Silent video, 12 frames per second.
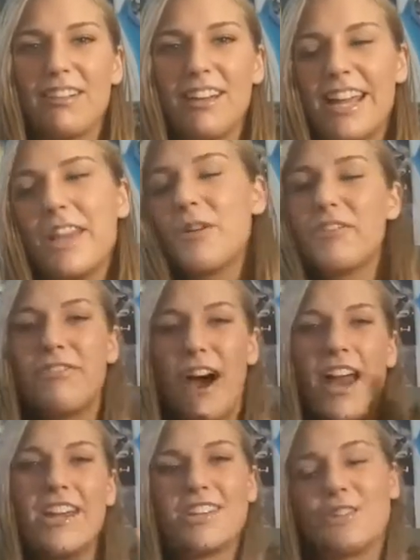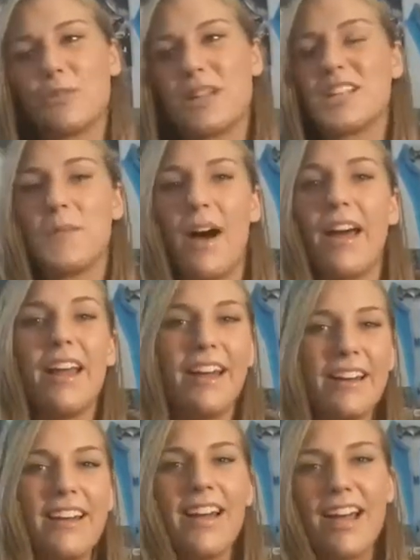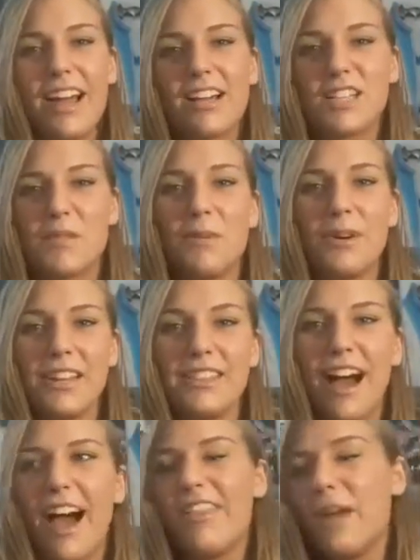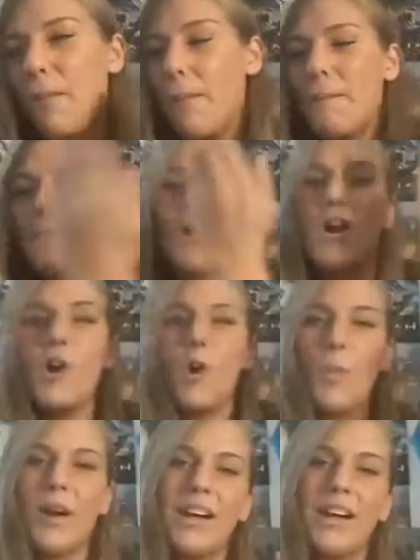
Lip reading: He would find his weak spot and exploit that, and then boom,